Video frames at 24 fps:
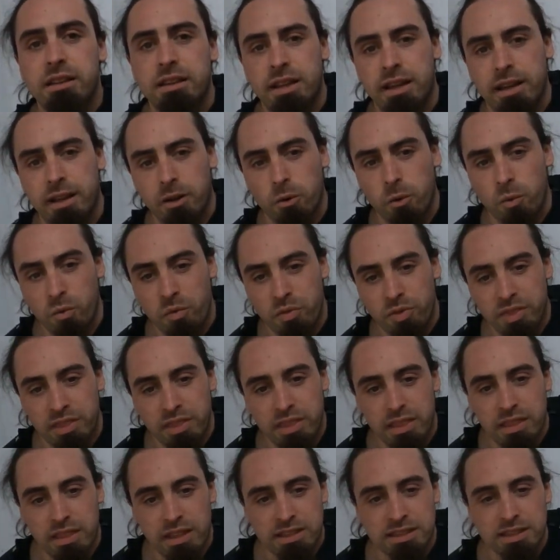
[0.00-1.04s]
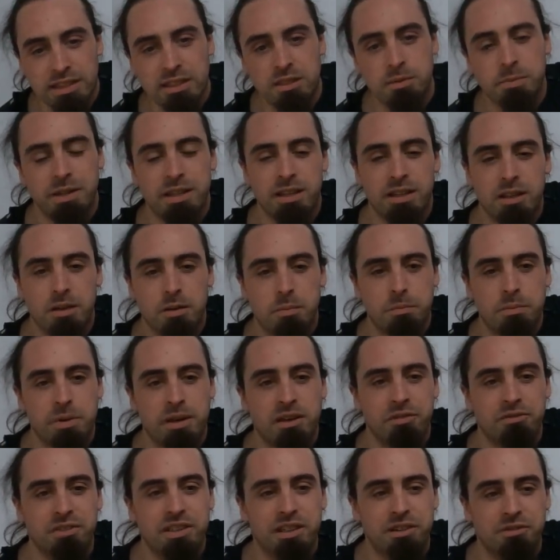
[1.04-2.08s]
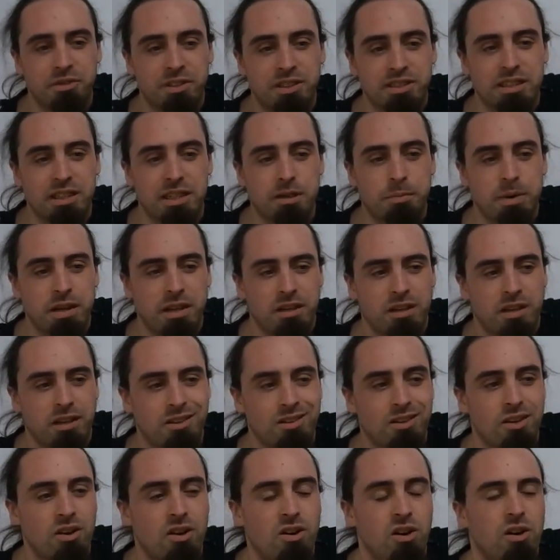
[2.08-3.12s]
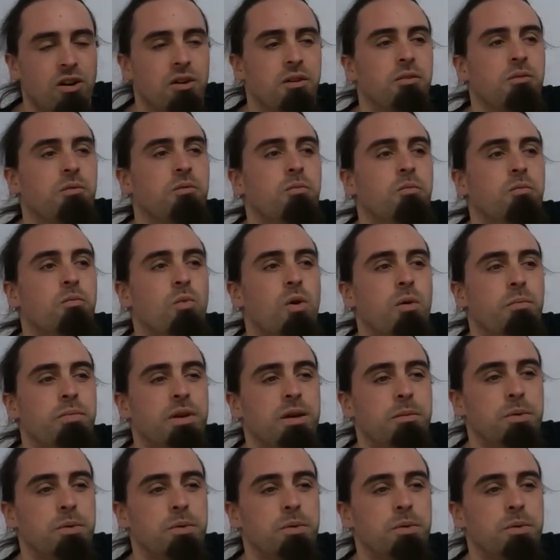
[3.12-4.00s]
Now, there seems to be a bit of a difference in opinion on what